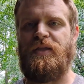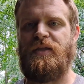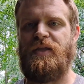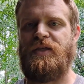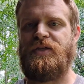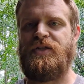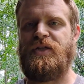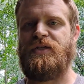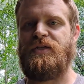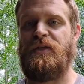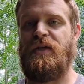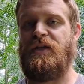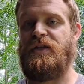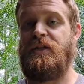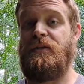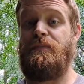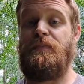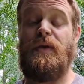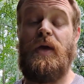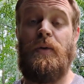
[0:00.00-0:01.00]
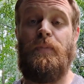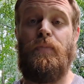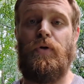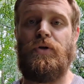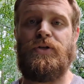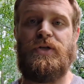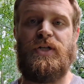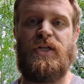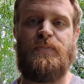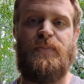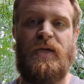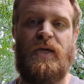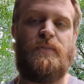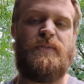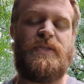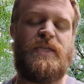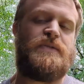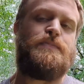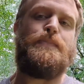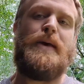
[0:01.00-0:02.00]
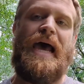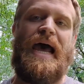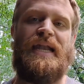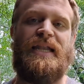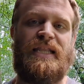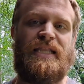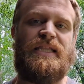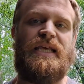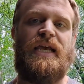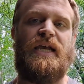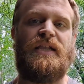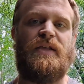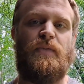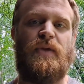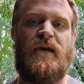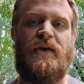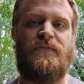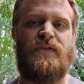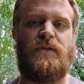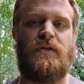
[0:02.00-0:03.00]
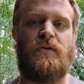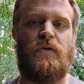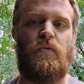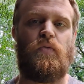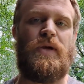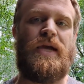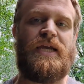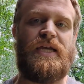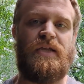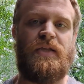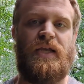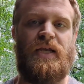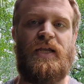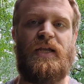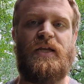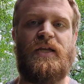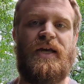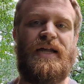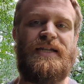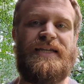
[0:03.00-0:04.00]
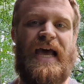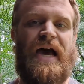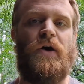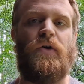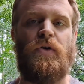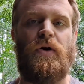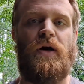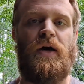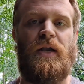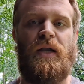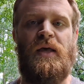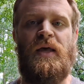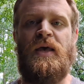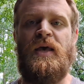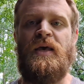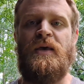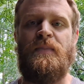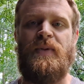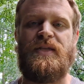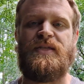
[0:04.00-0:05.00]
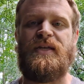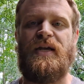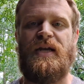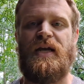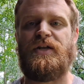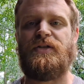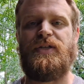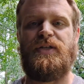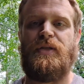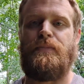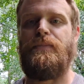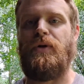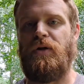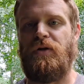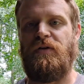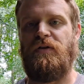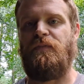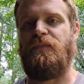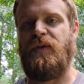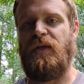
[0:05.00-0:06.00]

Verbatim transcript: it's just it's, abortion just becomes this bad thing that we have to regulate and cut down on but it's not actually the murder of